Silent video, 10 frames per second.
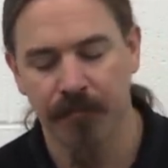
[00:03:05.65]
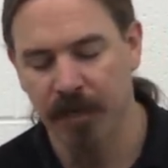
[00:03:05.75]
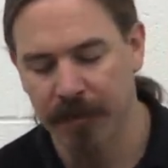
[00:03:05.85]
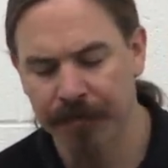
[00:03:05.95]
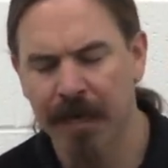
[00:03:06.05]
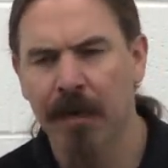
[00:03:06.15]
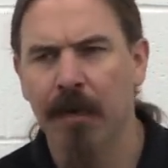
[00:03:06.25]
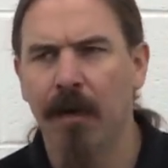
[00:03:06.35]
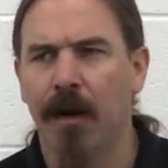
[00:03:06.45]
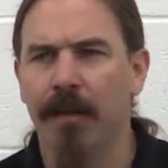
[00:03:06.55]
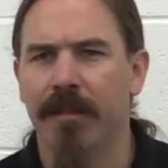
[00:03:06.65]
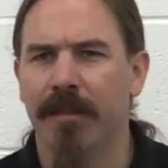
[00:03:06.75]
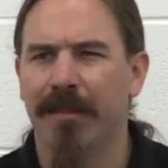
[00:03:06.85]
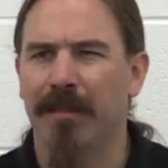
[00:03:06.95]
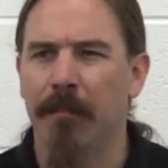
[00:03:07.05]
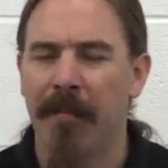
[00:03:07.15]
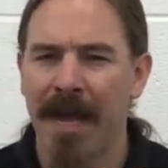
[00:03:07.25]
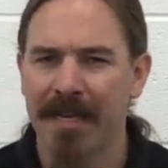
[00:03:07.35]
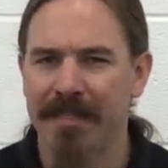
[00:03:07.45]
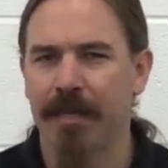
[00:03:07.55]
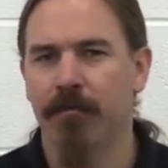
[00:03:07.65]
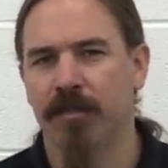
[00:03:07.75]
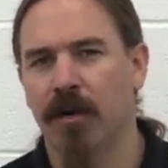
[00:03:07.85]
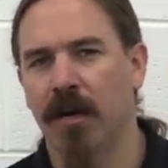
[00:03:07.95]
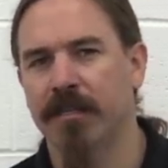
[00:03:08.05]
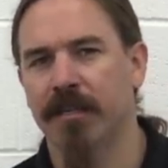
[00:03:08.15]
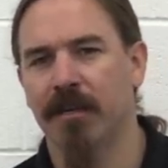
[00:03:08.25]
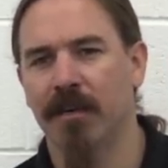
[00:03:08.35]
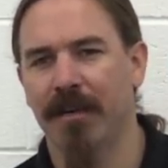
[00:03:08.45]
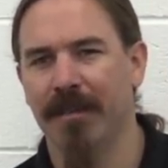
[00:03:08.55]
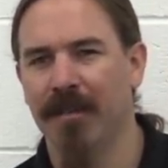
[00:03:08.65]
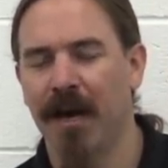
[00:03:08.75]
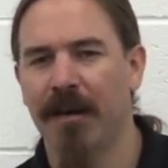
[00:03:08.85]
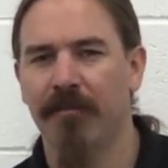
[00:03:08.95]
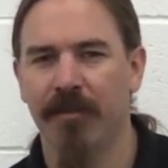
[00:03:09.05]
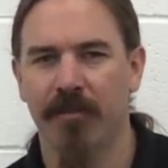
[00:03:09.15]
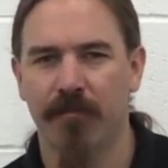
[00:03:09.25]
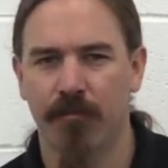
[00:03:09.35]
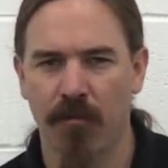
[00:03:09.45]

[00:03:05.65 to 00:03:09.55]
Well, the magazine was causing a lot of the